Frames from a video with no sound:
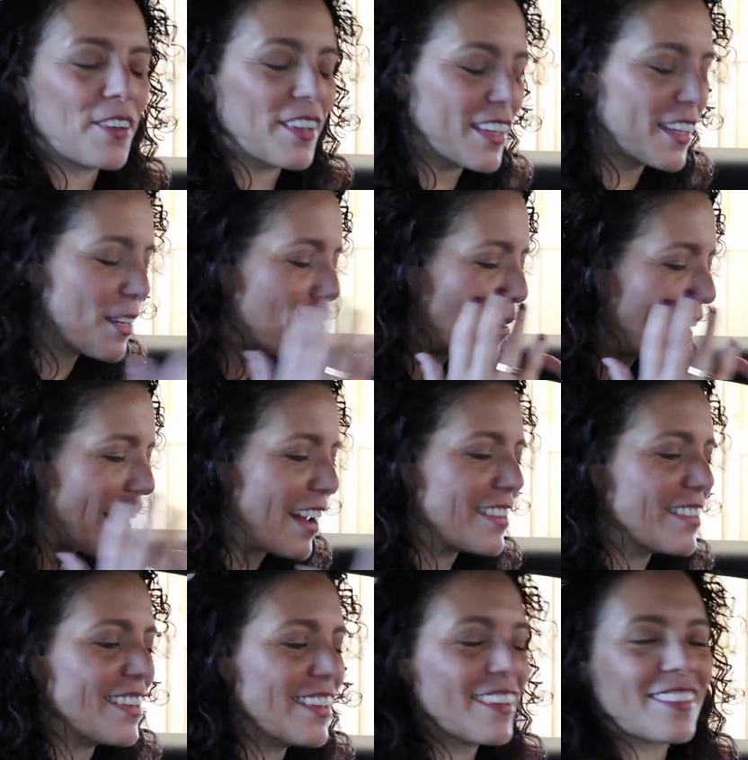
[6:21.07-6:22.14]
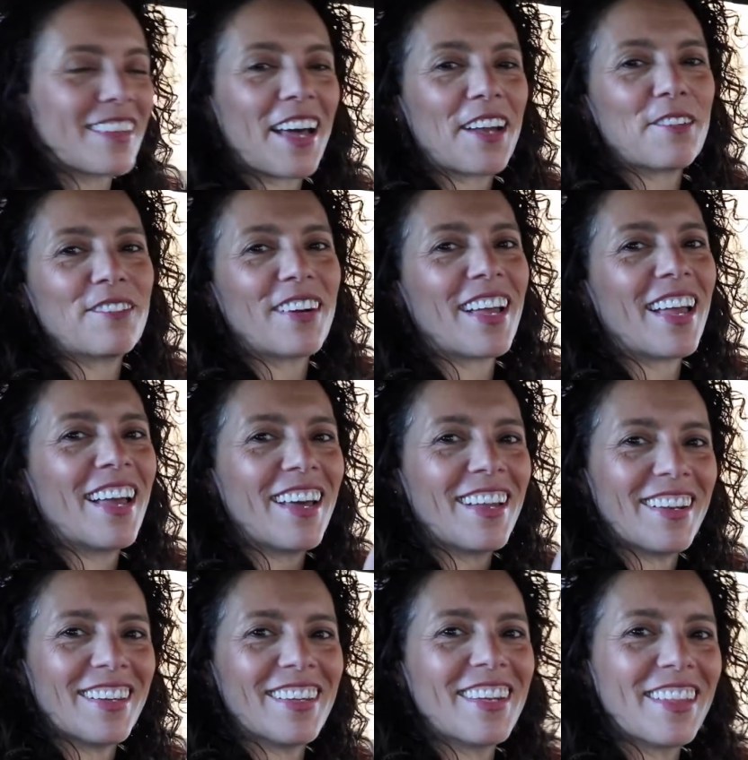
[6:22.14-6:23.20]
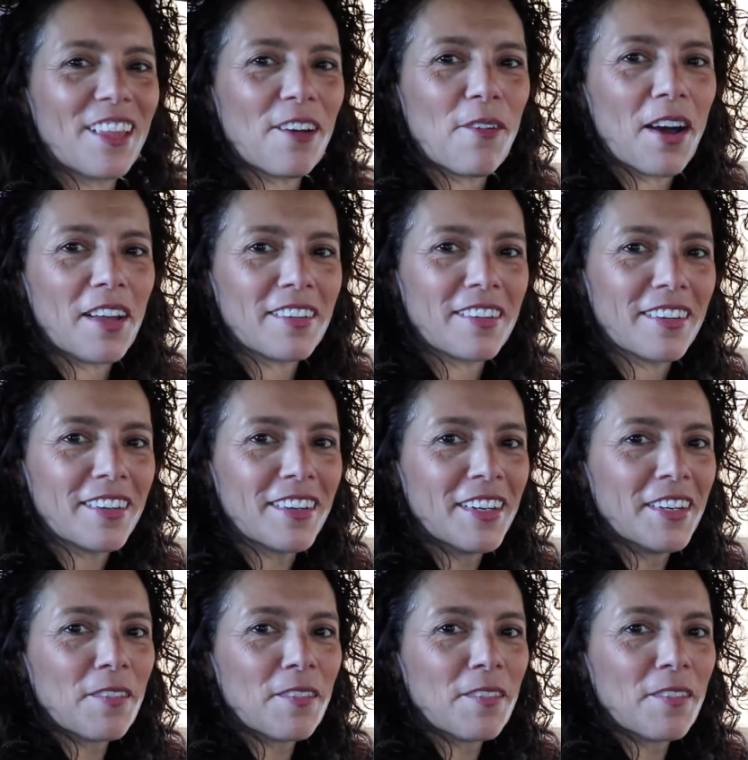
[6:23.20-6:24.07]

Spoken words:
and getting my ideas out of my head and getting them onto